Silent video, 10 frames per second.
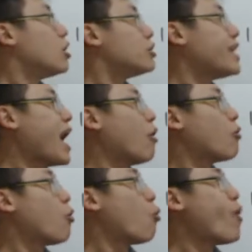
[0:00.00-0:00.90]
Now,
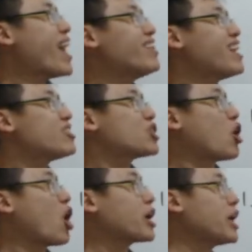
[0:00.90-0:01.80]
when they're
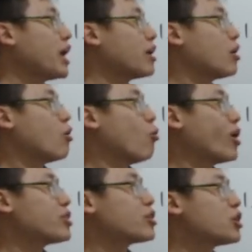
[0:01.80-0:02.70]
talking,
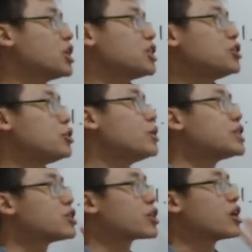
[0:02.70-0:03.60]
what they're going to do is
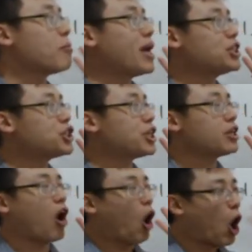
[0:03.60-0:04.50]
they're going to
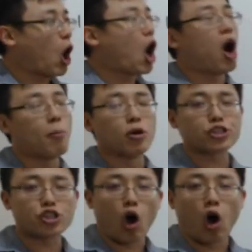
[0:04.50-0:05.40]
mention
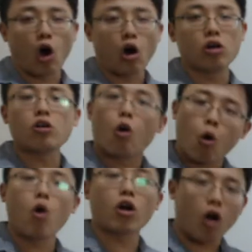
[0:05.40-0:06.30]
almost all
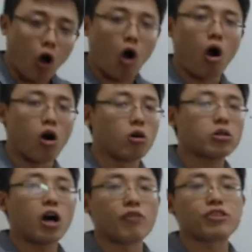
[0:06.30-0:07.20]
or
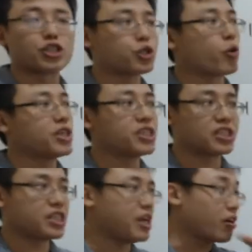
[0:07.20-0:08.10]
all of the
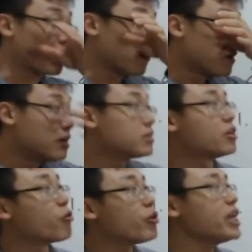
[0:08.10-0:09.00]
choices here.
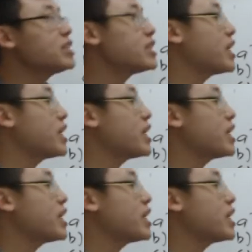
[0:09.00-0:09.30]
The reason